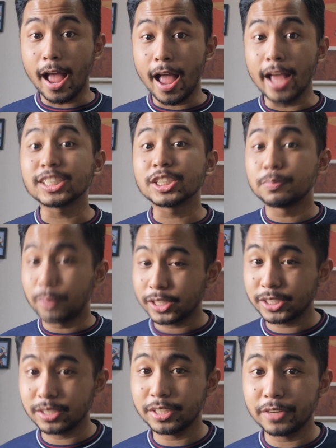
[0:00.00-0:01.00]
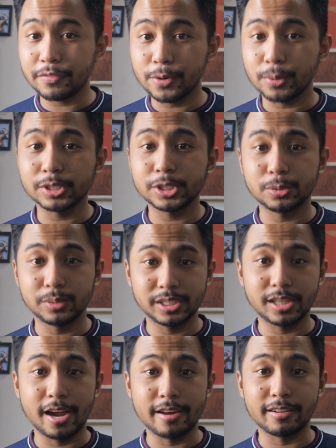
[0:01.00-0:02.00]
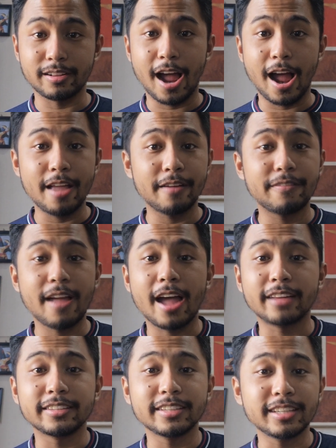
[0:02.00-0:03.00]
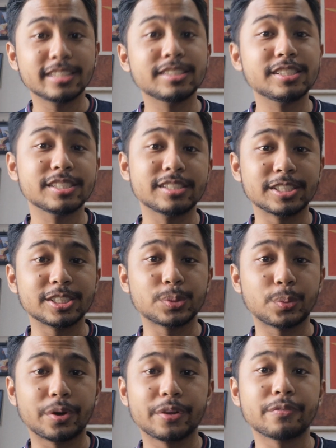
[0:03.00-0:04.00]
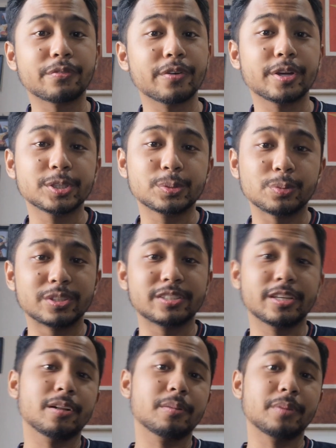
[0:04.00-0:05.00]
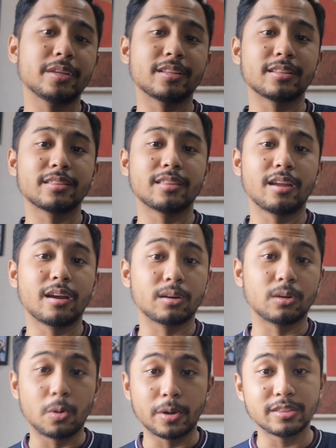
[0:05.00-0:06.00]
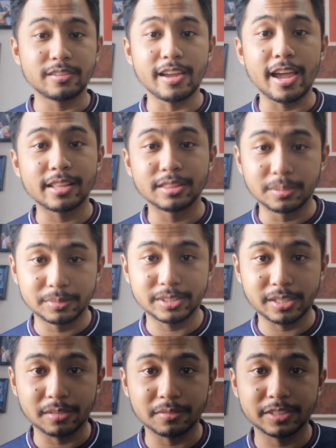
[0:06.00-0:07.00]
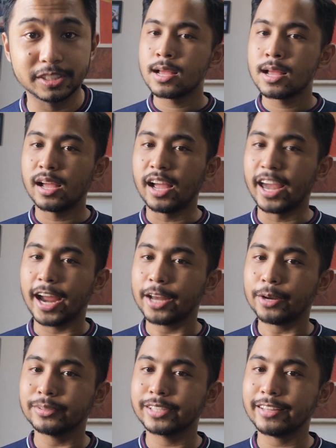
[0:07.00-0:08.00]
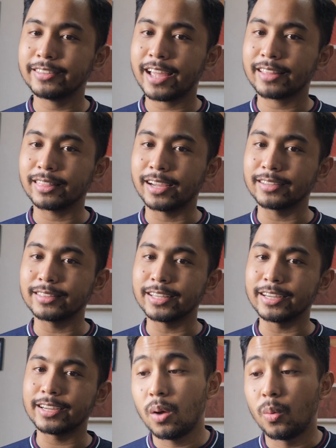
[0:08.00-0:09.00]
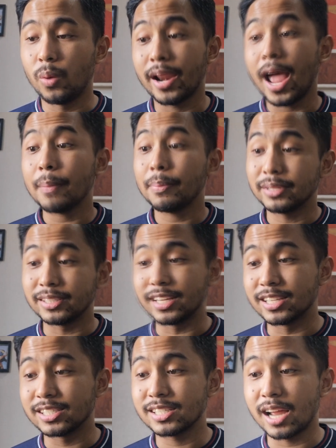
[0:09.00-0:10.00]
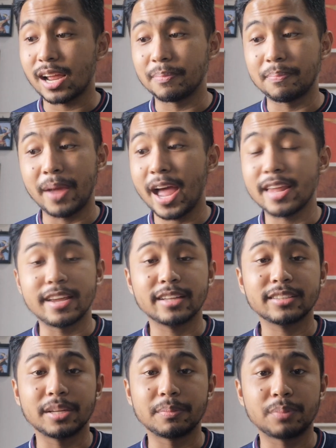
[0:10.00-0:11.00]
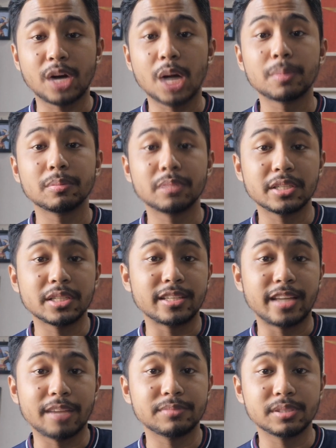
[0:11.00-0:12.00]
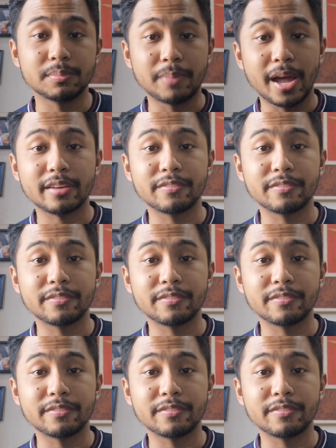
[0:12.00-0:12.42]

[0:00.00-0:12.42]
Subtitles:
Especially if you are suicidal. I have had instances wherein friends would tell me that they are going to end themselves. And I don't take that lightly. What happened is I panicked and probably gave some bad